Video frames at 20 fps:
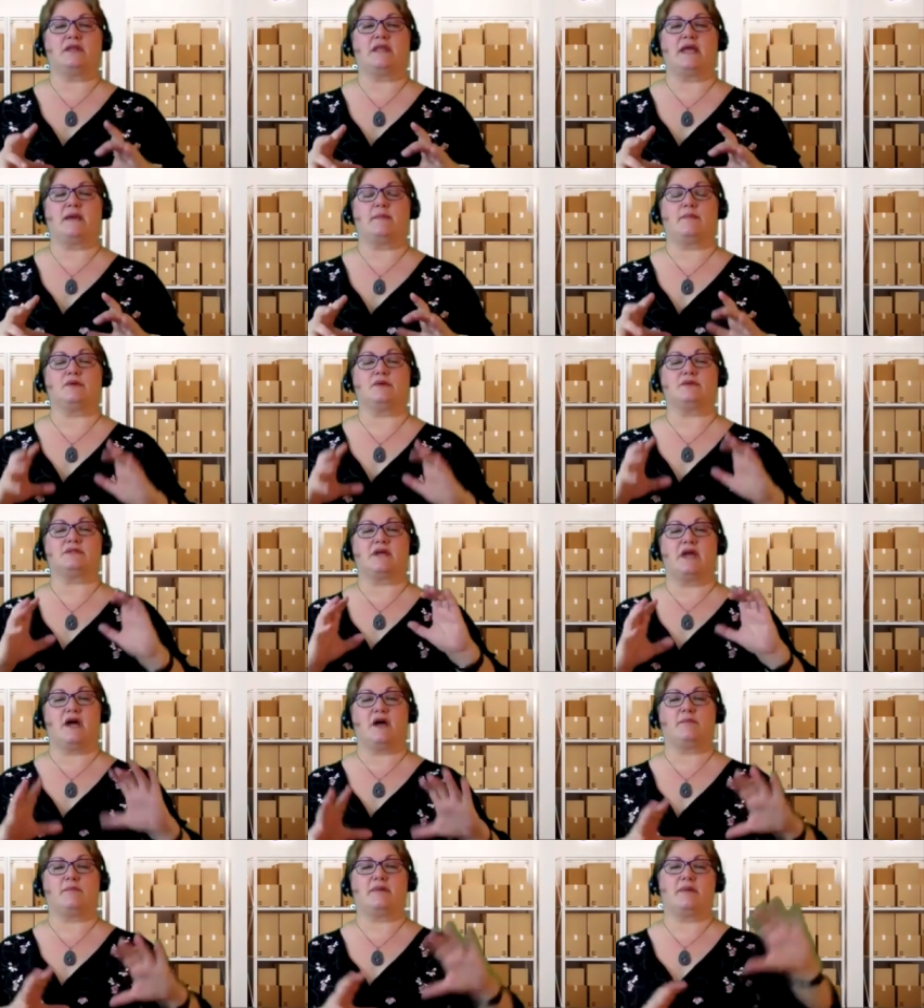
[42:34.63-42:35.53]
labels to
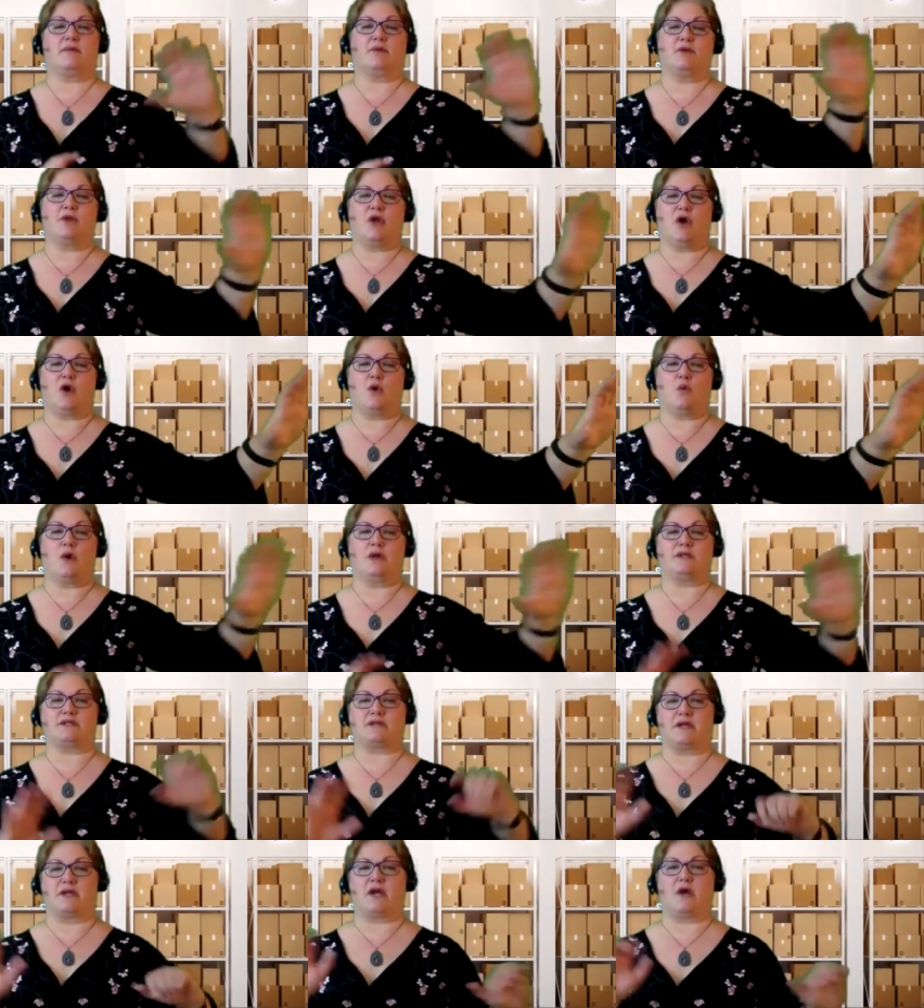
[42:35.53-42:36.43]
help people know
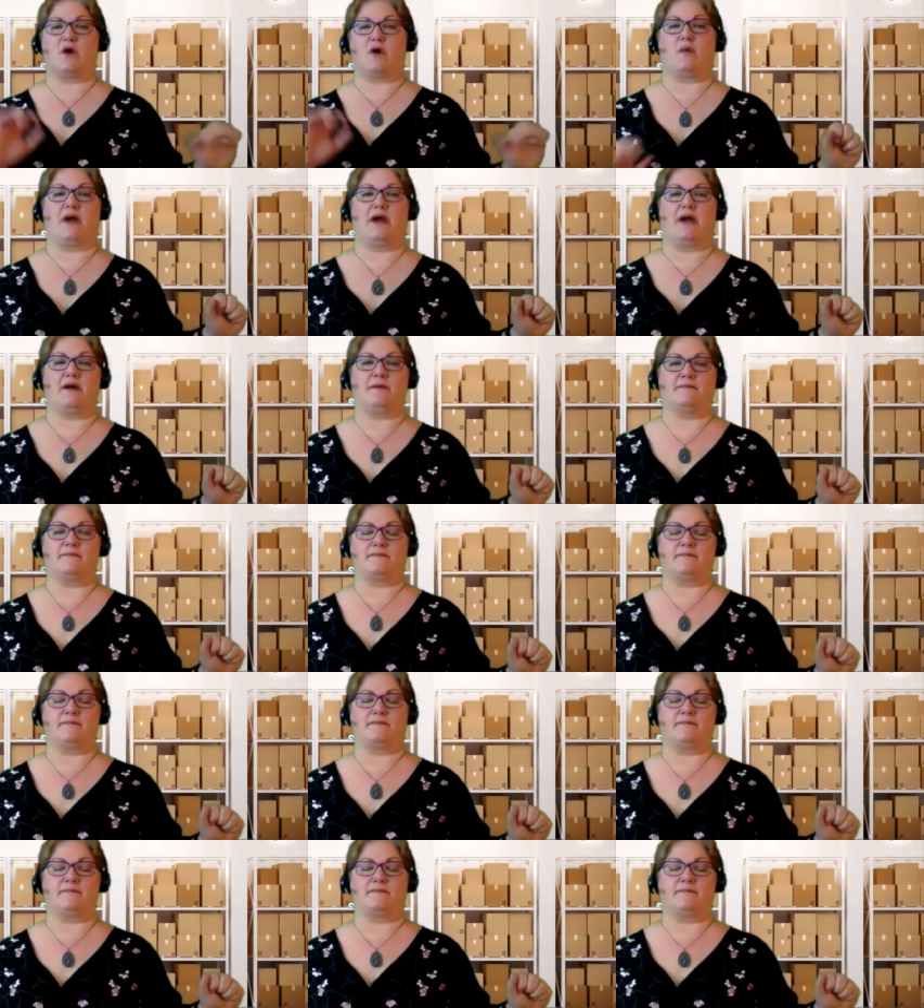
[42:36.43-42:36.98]
what's gonna go where.